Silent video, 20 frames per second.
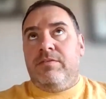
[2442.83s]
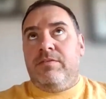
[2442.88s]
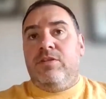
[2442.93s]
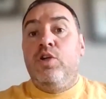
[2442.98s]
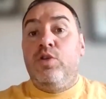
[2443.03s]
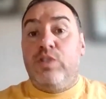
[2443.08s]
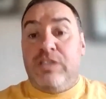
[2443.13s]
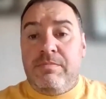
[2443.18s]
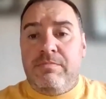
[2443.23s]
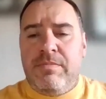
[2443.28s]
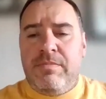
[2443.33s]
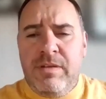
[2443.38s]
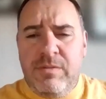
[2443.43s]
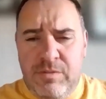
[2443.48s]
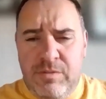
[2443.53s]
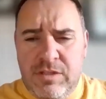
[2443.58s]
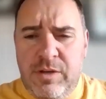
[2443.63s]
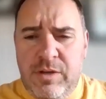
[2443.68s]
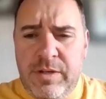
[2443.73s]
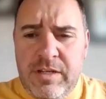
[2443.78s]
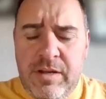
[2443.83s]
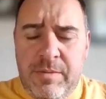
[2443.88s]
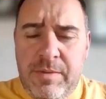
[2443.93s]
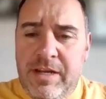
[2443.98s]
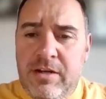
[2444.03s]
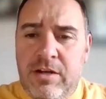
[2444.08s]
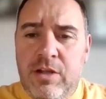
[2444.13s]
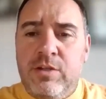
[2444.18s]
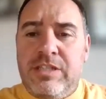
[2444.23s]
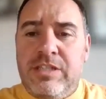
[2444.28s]

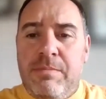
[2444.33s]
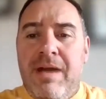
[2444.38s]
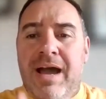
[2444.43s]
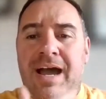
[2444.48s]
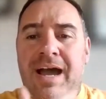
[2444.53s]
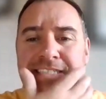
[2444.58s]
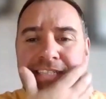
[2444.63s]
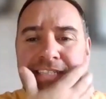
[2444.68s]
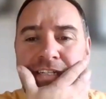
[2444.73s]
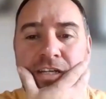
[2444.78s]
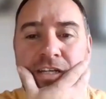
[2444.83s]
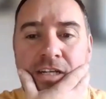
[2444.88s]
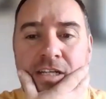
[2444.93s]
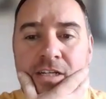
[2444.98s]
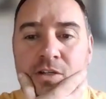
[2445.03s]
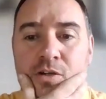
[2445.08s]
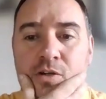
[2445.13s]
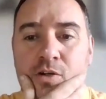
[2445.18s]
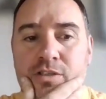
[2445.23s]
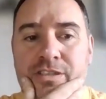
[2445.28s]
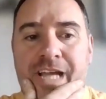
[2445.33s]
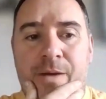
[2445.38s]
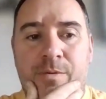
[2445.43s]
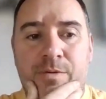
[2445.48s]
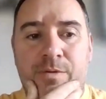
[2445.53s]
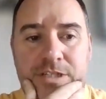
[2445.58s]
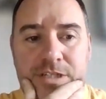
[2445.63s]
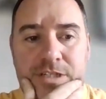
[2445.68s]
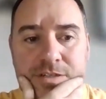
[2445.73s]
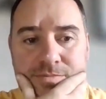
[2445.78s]
losing Martin early doors. That
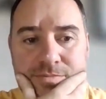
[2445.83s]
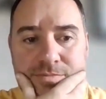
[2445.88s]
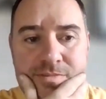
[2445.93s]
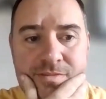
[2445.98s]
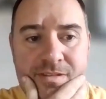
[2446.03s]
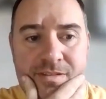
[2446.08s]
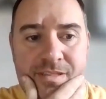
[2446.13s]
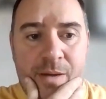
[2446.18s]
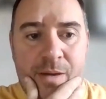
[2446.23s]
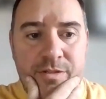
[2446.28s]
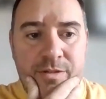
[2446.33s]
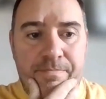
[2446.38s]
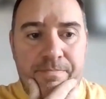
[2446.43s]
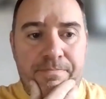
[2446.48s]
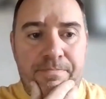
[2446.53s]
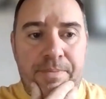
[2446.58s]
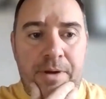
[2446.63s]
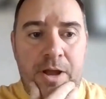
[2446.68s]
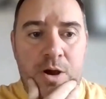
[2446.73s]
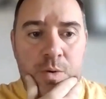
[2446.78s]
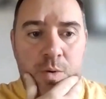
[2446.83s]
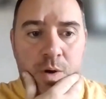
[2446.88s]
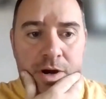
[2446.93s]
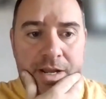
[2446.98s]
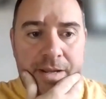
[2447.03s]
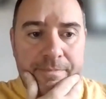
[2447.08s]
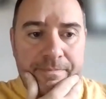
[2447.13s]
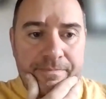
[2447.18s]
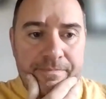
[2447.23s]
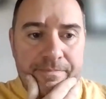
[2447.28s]
was a blow on
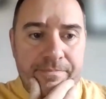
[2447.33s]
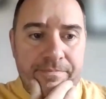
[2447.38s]
it.